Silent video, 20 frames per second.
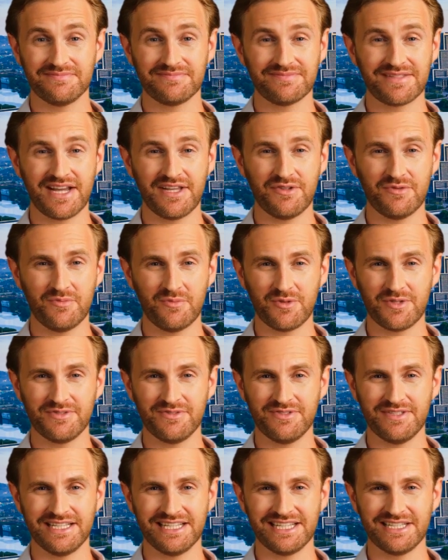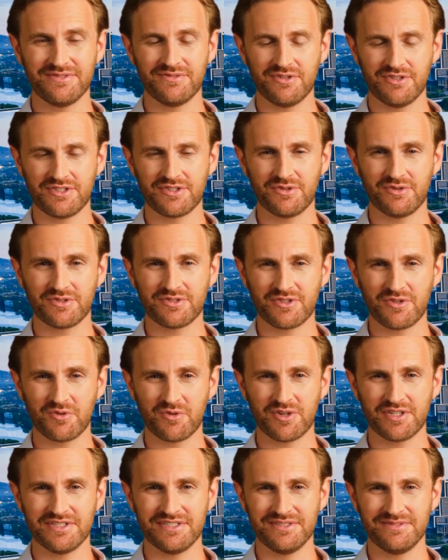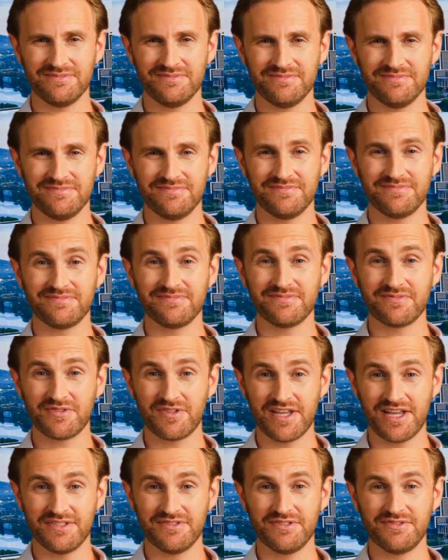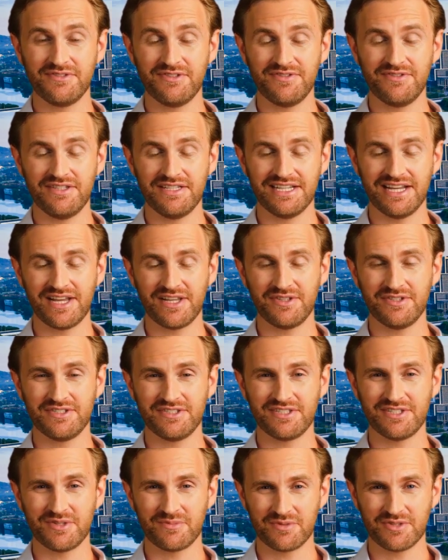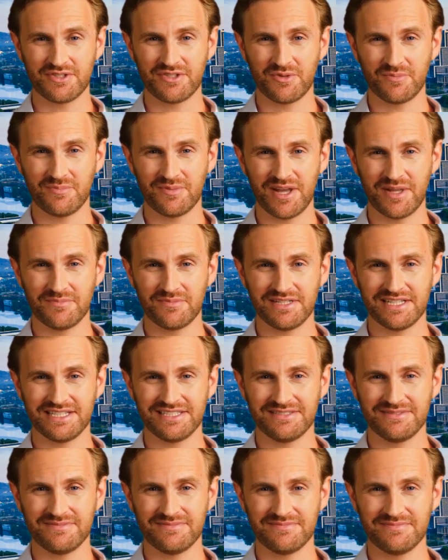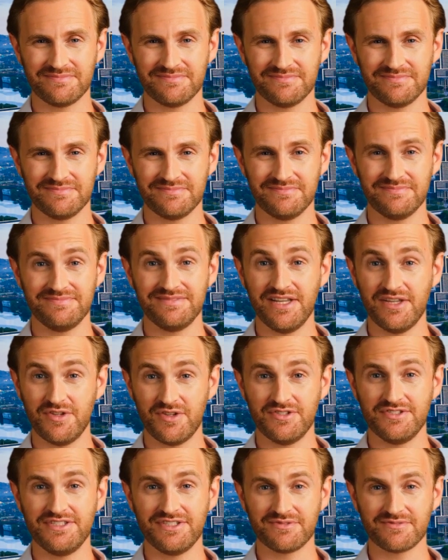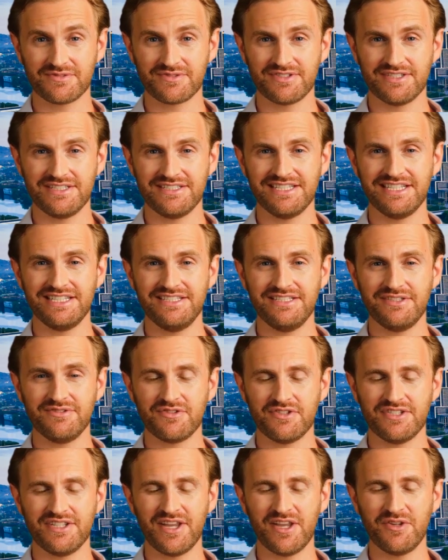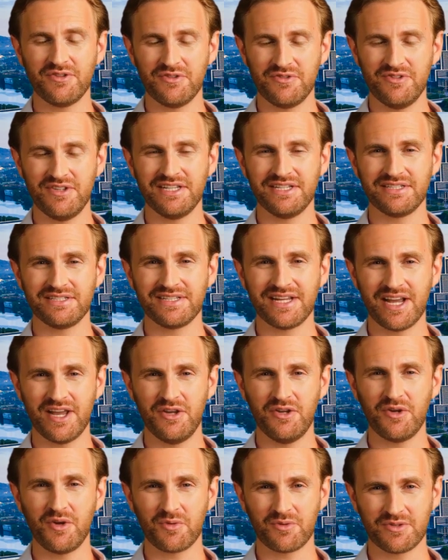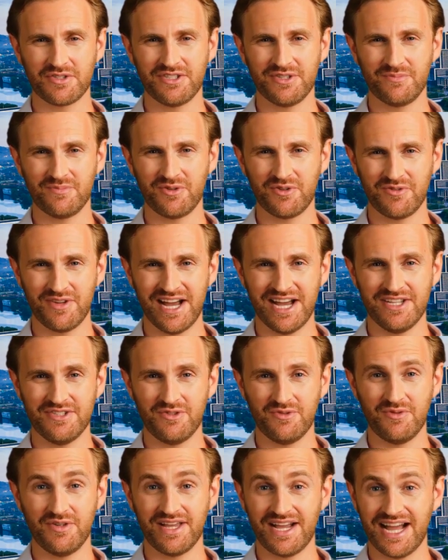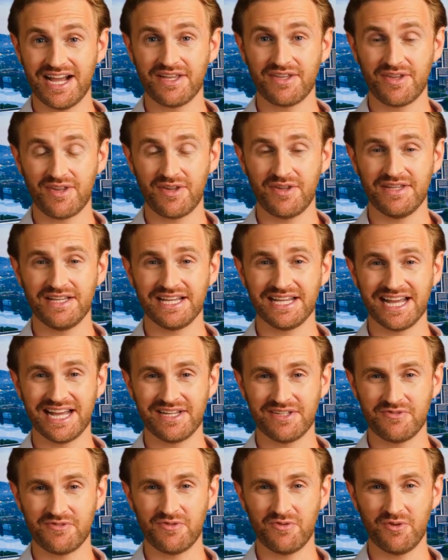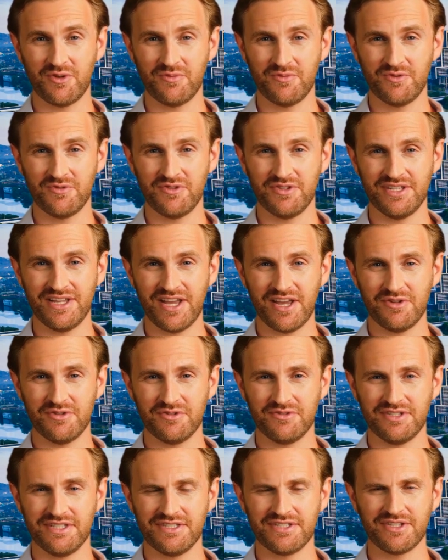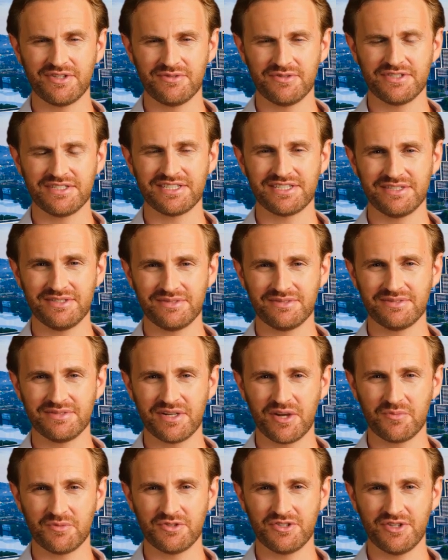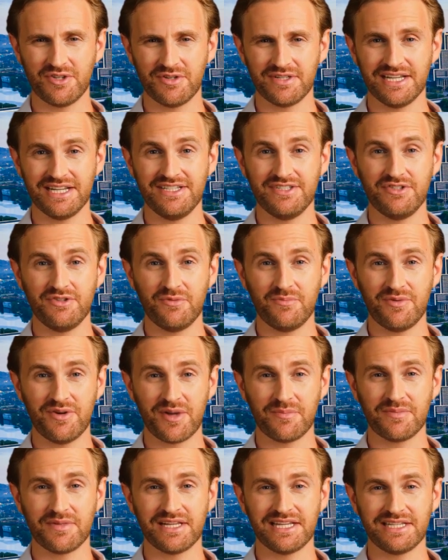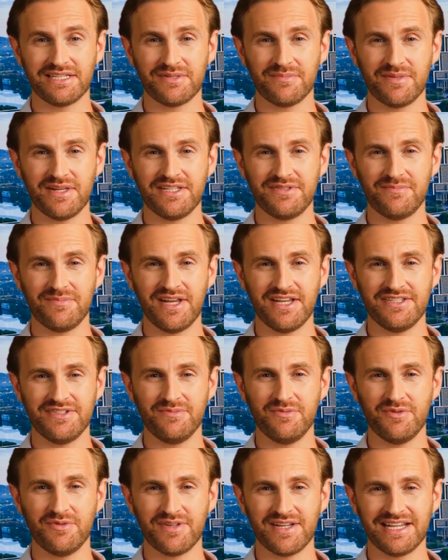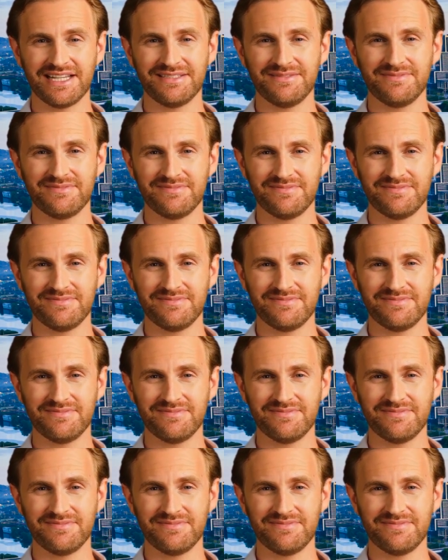Matterport 3D virtual tours. $450 commercial properties. At Austin 360 Photography, our goal is to provide you with high quality and affordable photography services that will showcase your property in the best possible light.